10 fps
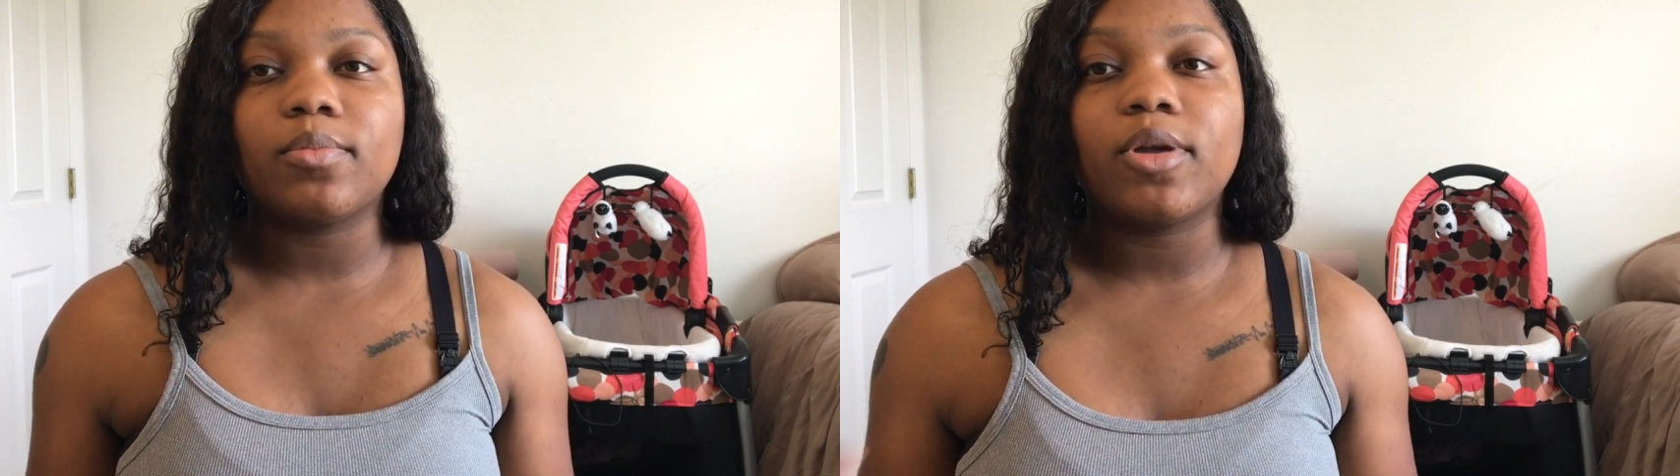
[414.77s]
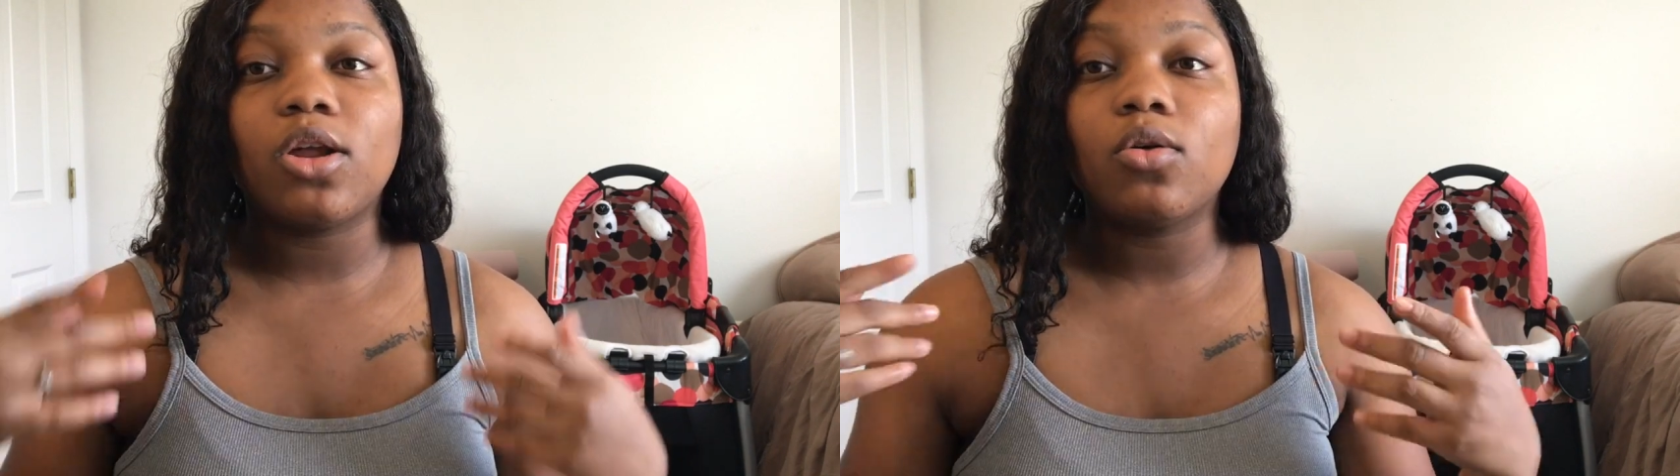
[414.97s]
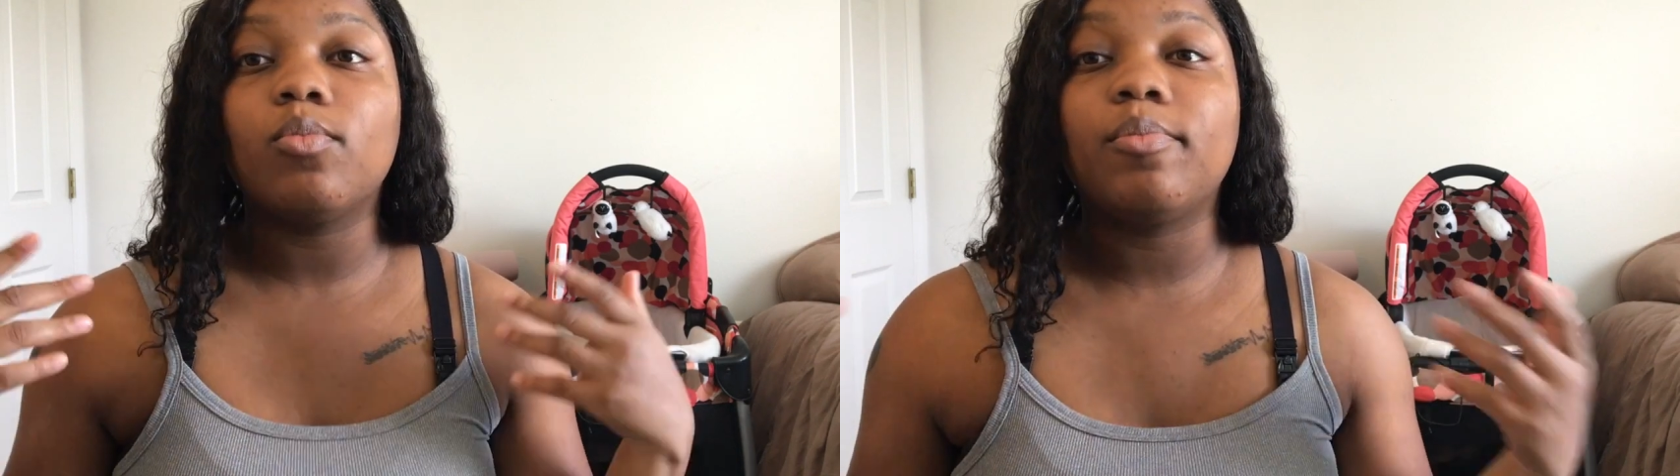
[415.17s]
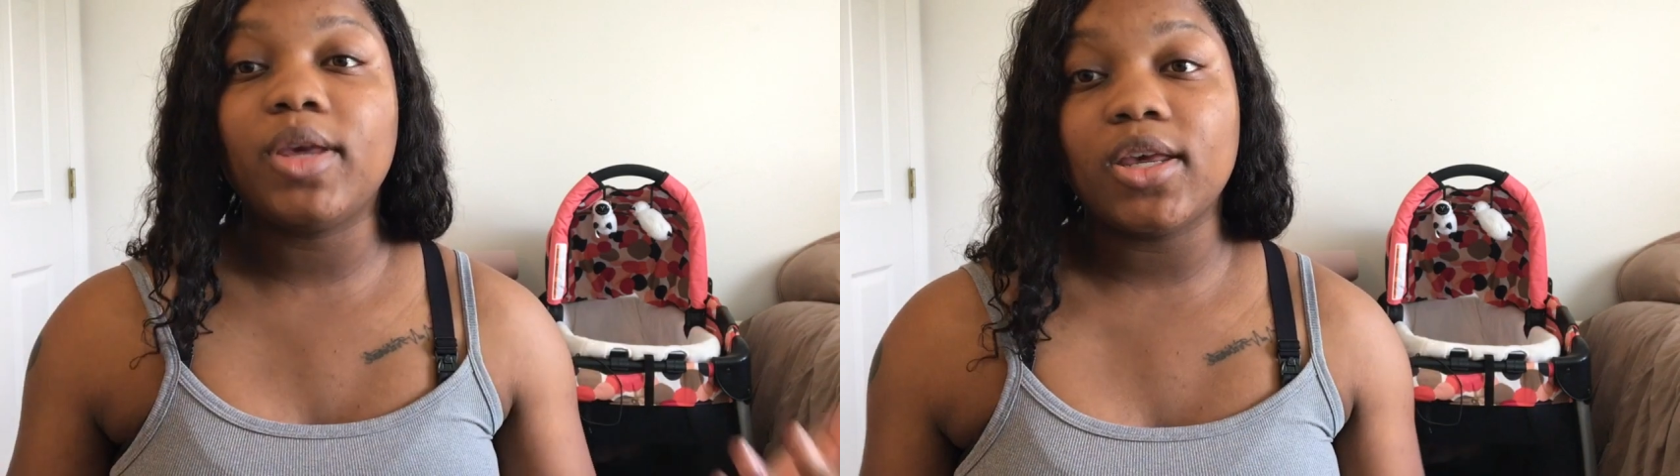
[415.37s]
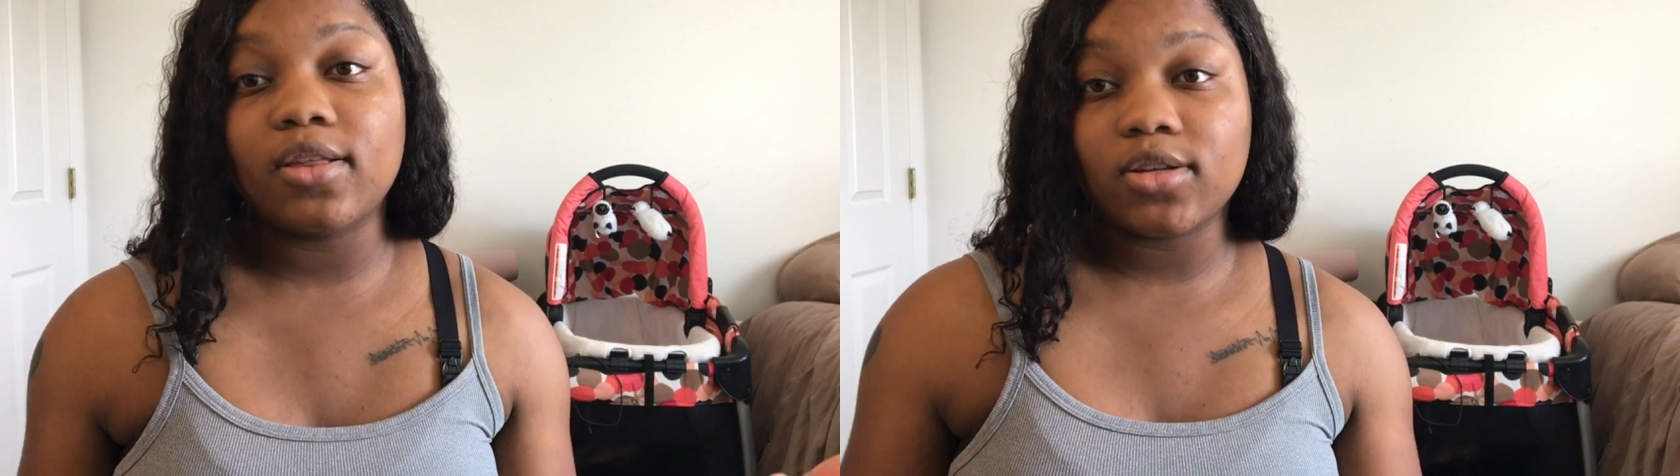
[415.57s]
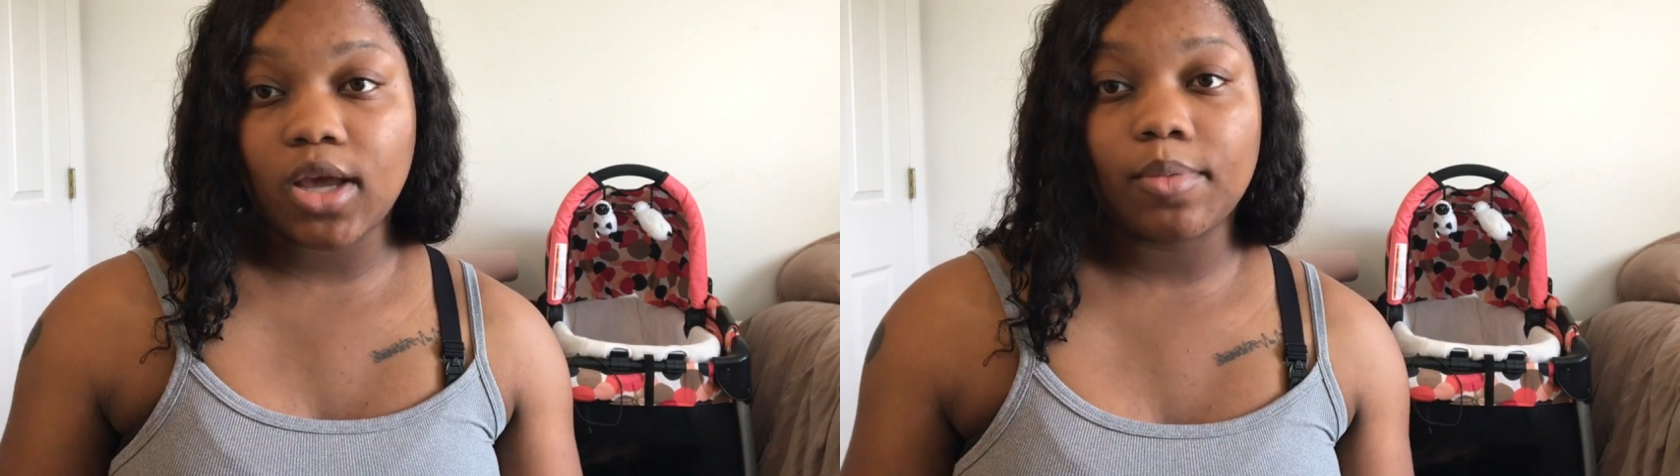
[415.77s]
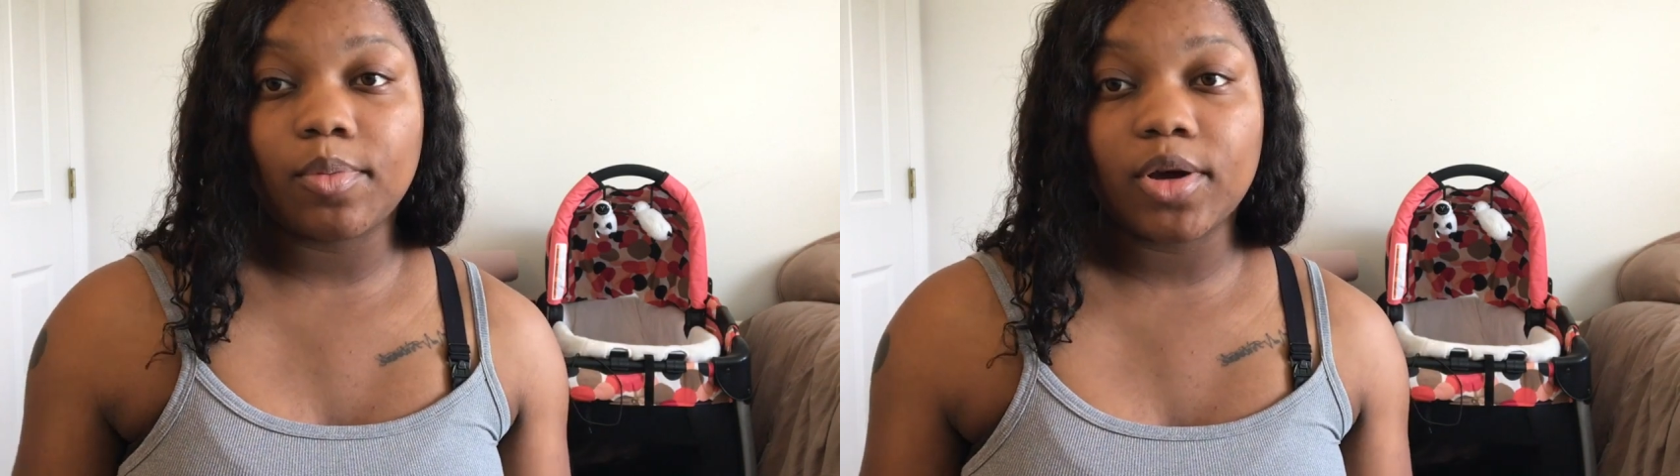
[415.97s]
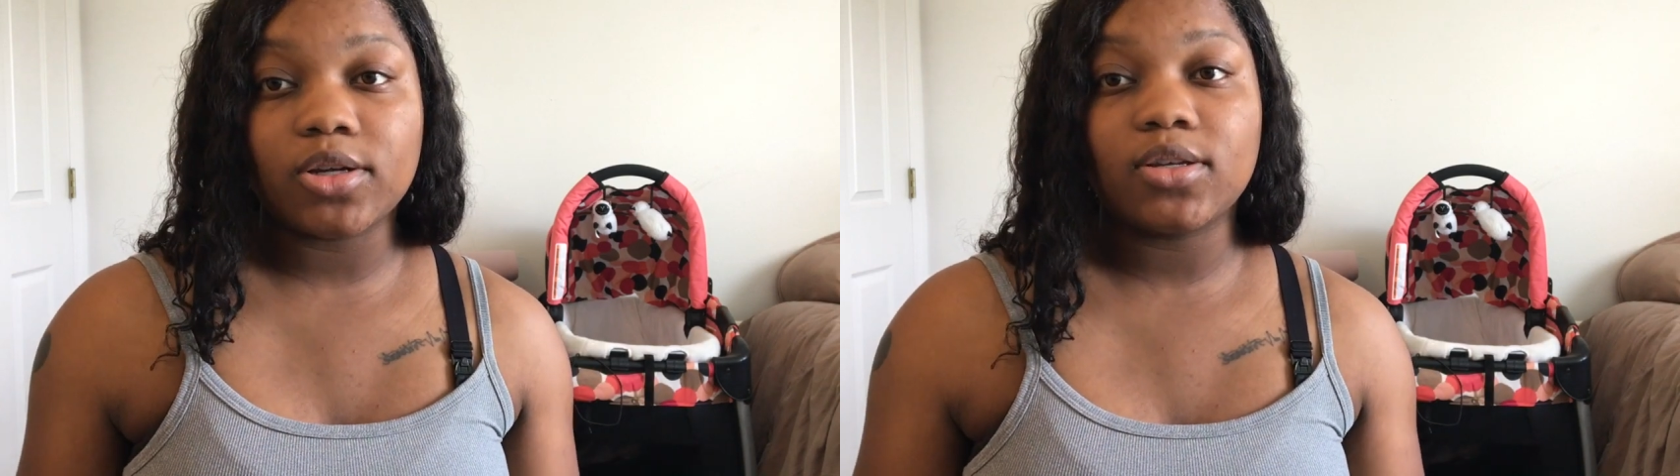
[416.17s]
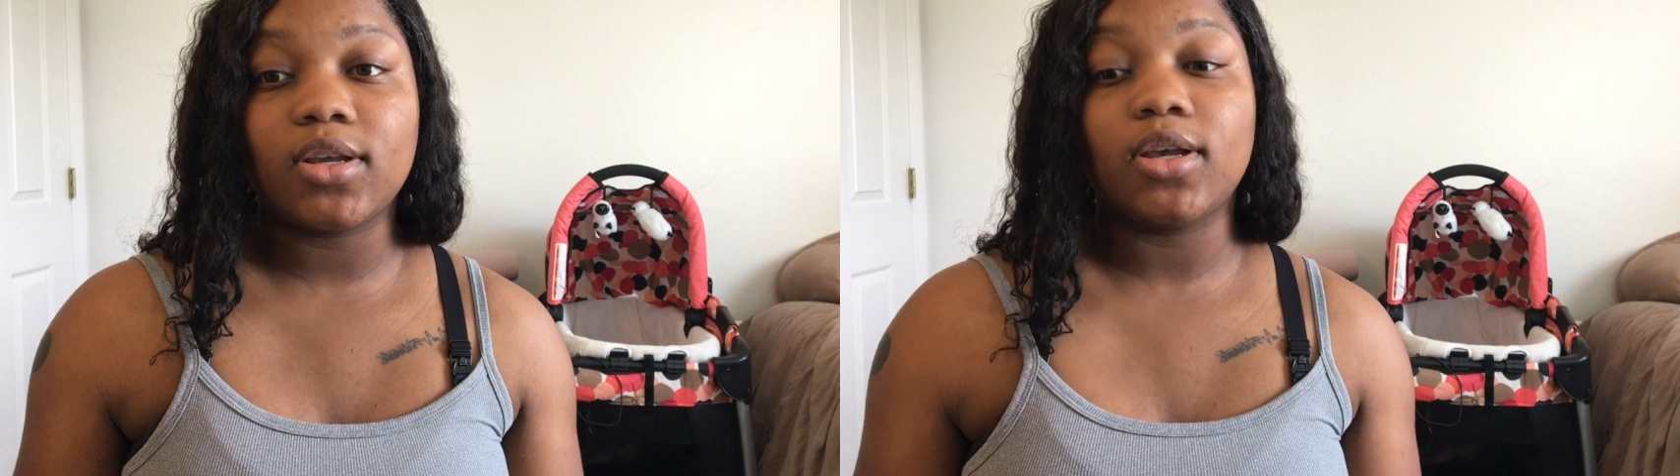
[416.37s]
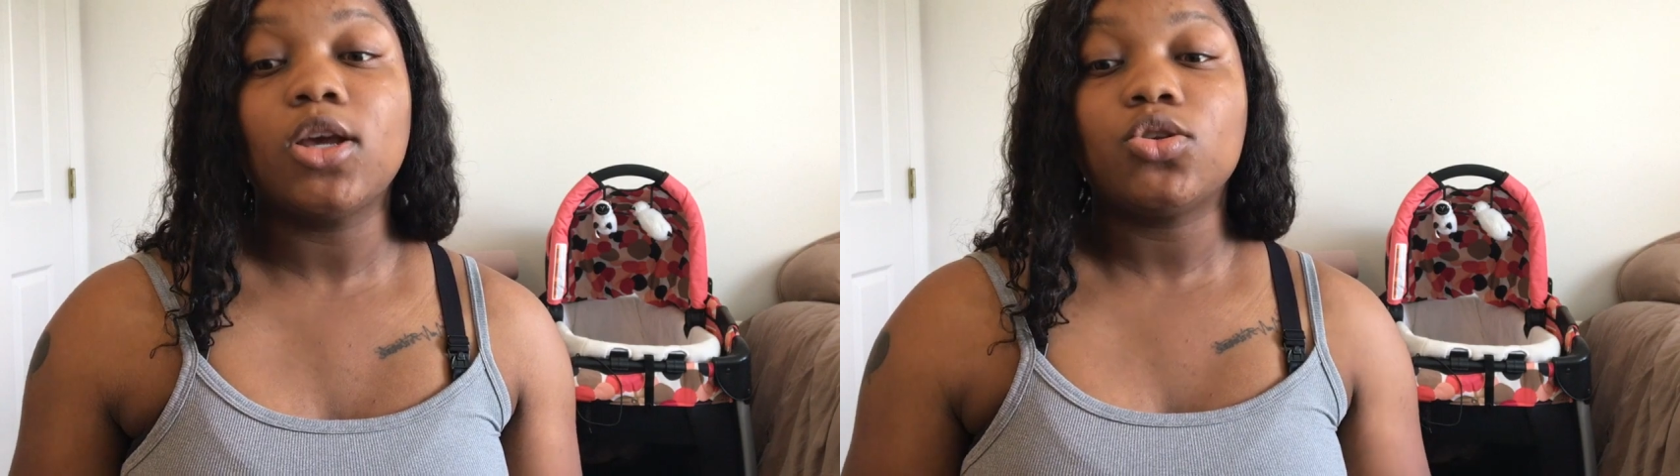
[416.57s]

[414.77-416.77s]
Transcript: but don't be the type of person